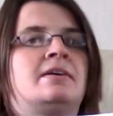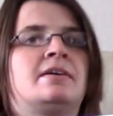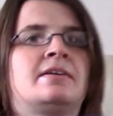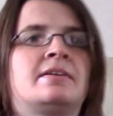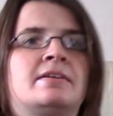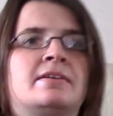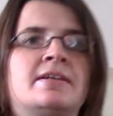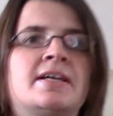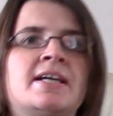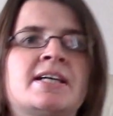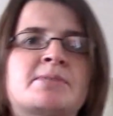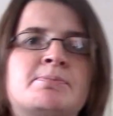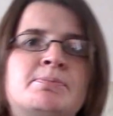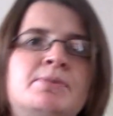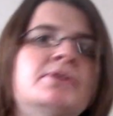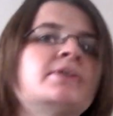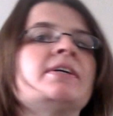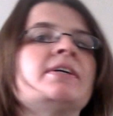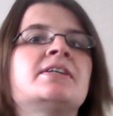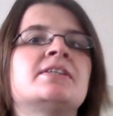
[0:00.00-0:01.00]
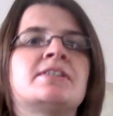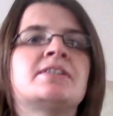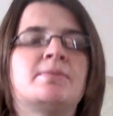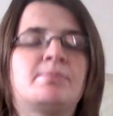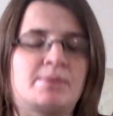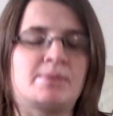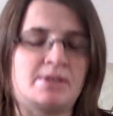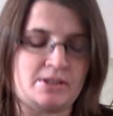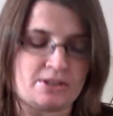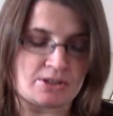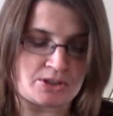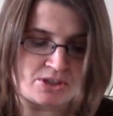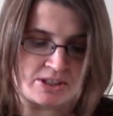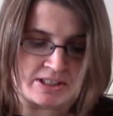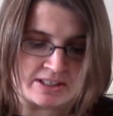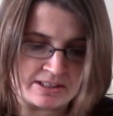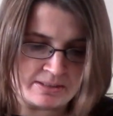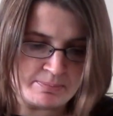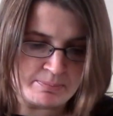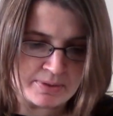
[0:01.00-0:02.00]
The next book is Simply
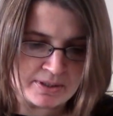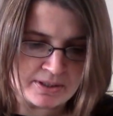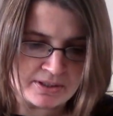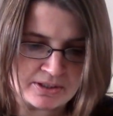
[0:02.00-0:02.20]
Nigella by